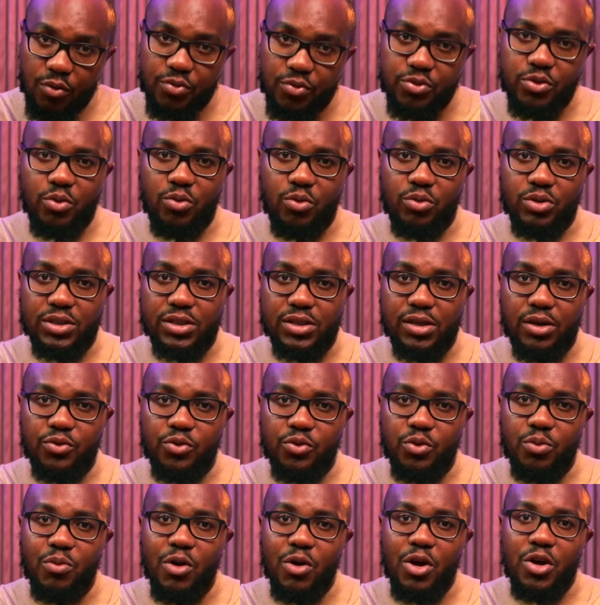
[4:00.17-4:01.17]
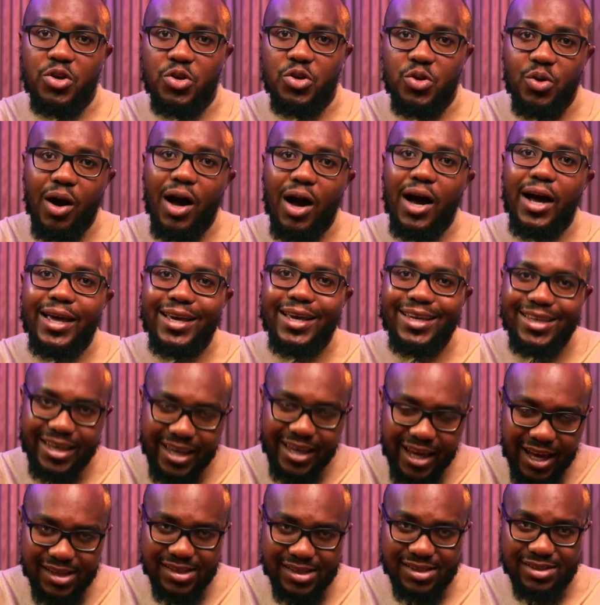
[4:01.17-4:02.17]
of the hotel room, you are a
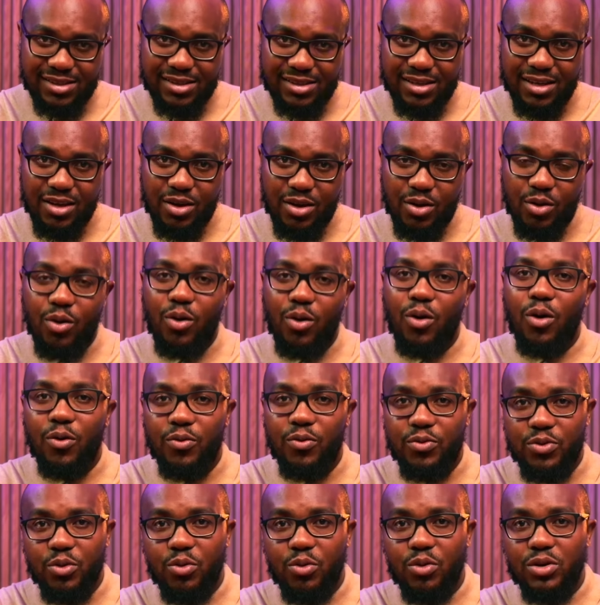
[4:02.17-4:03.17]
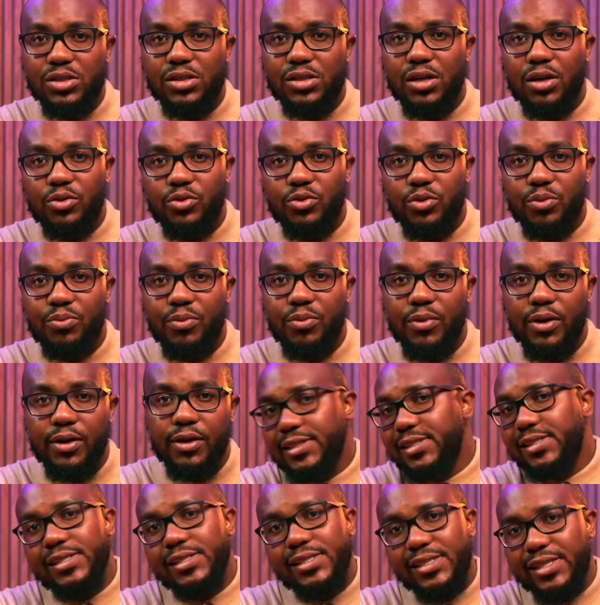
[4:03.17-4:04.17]
guest of the hotel room.
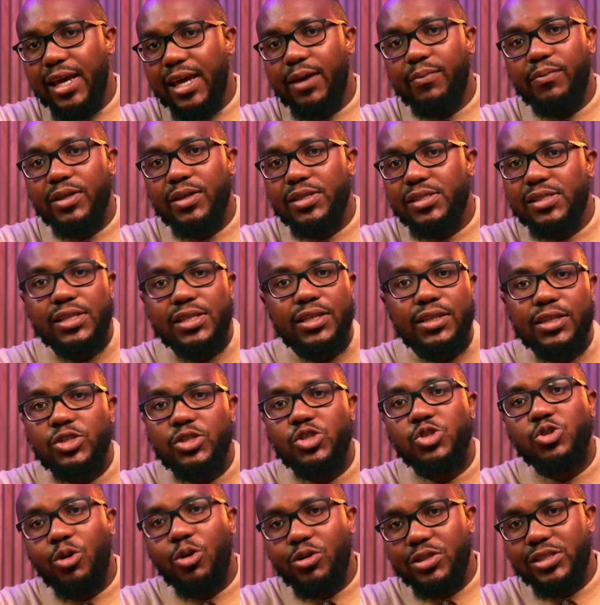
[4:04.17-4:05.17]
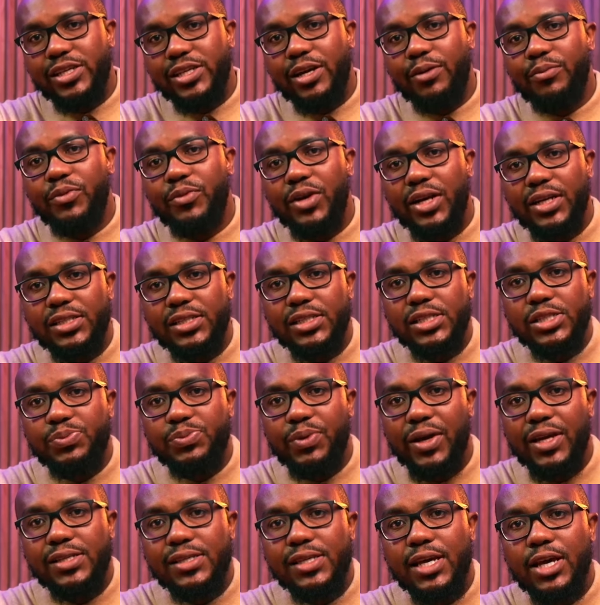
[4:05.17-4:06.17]
It's the same as in the short-term rental
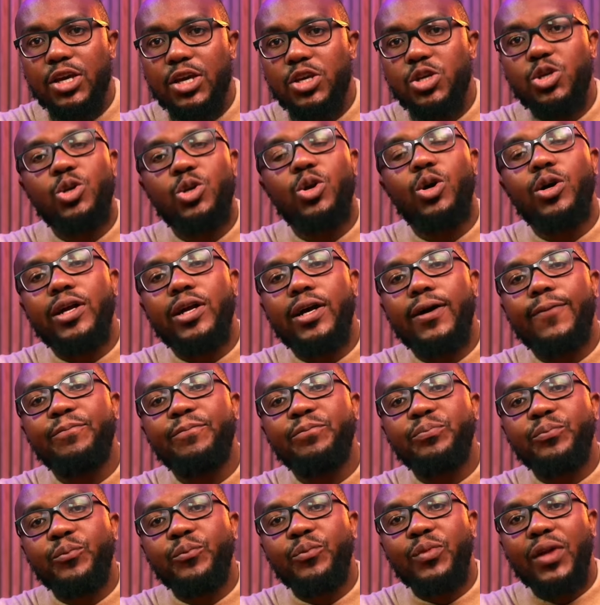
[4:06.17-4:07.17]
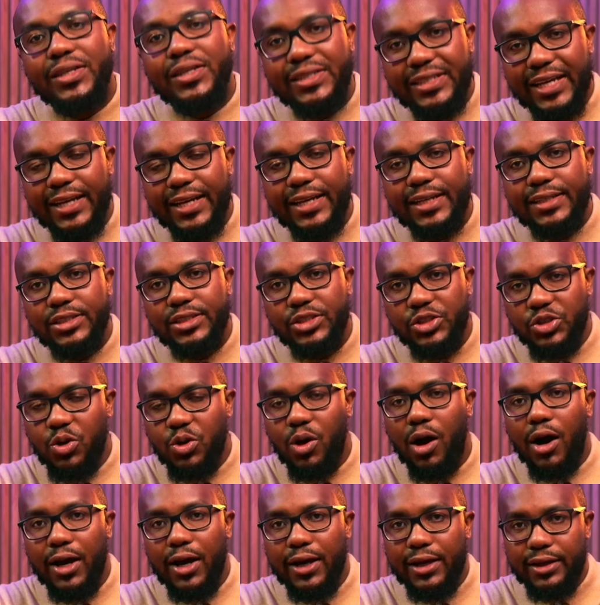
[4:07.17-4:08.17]
space. You're not a tenant,
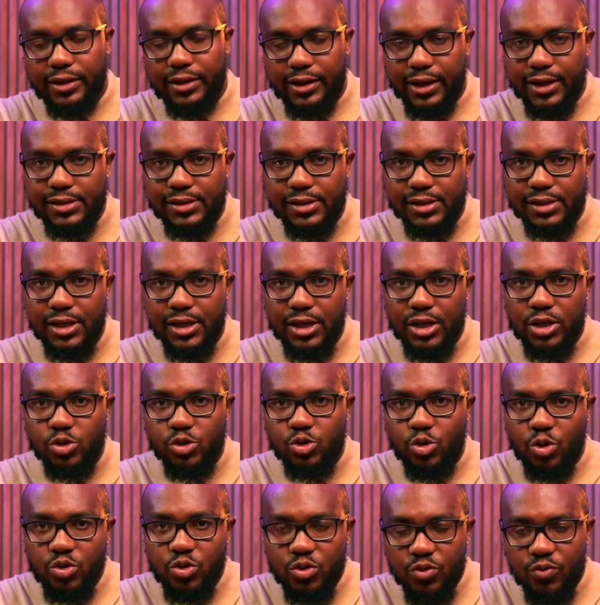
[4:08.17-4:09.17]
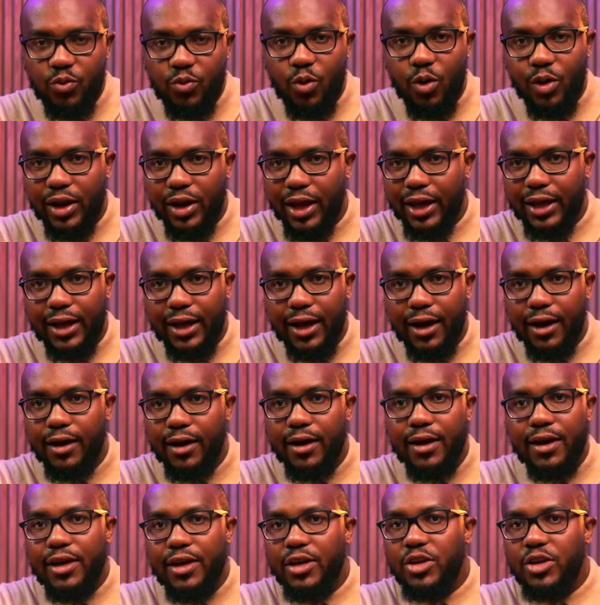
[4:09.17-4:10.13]
you are a guest. So you've got